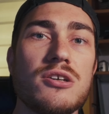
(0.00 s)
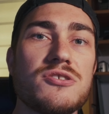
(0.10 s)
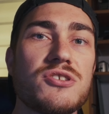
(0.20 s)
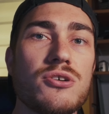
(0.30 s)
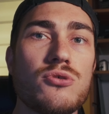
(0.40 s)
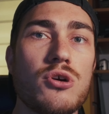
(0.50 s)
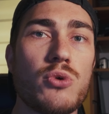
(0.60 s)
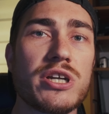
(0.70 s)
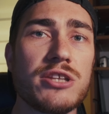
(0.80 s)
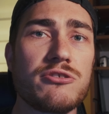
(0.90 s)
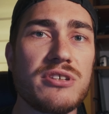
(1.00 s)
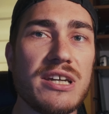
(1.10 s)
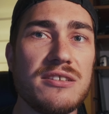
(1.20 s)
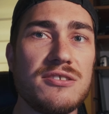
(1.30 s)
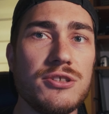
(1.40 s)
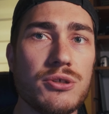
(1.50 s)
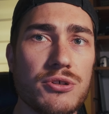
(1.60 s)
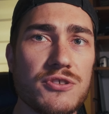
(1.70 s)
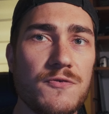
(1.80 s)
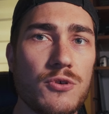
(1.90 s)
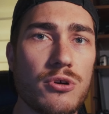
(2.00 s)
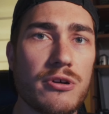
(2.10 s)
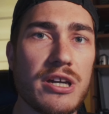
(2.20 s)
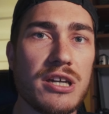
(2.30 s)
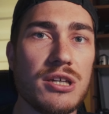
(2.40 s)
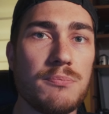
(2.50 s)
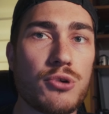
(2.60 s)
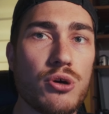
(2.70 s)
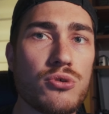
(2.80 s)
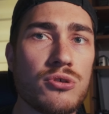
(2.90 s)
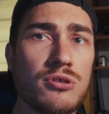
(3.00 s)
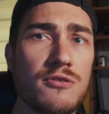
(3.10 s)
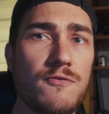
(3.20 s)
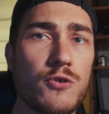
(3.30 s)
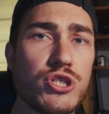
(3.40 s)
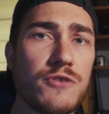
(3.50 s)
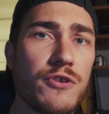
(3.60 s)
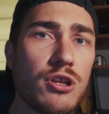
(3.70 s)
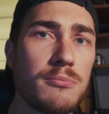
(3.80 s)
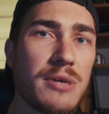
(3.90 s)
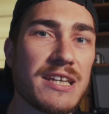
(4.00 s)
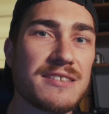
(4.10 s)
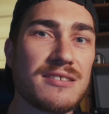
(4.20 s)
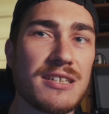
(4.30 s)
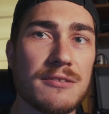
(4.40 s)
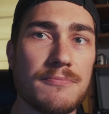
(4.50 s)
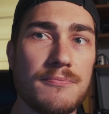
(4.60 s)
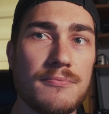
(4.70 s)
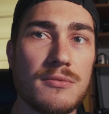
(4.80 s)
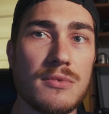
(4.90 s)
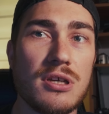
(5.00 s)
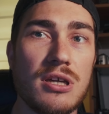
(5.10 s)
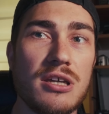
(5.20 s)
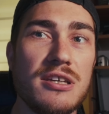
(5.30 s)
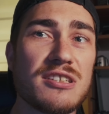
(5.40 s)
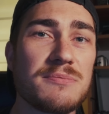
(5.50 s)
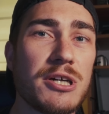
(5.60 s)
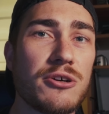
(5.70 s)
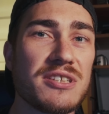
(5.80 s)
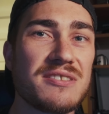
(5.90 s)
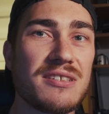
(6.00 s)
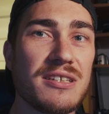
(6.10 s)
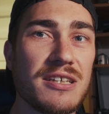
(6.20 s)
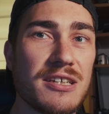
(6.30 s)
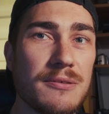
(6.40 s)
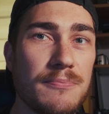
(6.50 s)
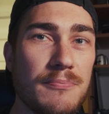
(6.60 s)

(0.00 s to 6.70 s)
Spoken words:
So 180 euros for a broken Fujifilm X10. Here's my honest take.